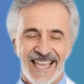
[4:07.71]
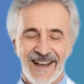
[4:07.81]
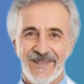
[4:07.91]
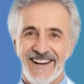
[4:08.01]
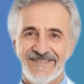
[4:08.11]

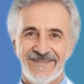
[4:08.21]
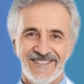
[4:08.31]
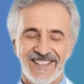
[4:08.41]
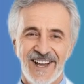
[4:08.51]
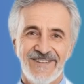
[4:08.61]
And one of the
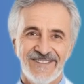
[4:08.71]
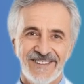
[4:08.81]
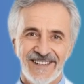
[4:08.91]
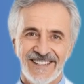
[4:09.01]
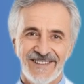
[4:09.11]
most
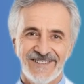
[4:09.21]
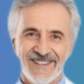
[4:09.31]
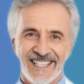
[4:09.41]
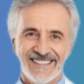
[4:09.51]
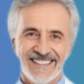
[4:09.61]
overlooked
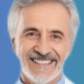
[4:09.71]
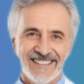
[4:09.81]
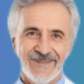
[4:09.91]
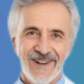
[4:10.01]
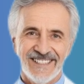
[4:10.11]
nutrients that
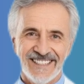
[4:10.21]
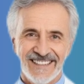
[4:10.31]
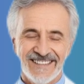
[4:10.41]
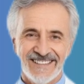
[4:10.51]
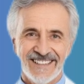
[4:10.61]
supports
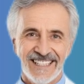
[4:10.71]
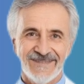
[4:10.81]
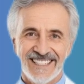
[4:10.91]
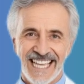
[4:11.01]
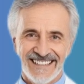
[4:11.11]
this is
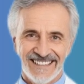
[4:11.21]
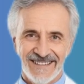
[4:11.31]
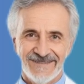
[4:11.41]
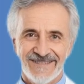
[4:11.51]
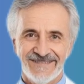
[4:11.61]
potassium.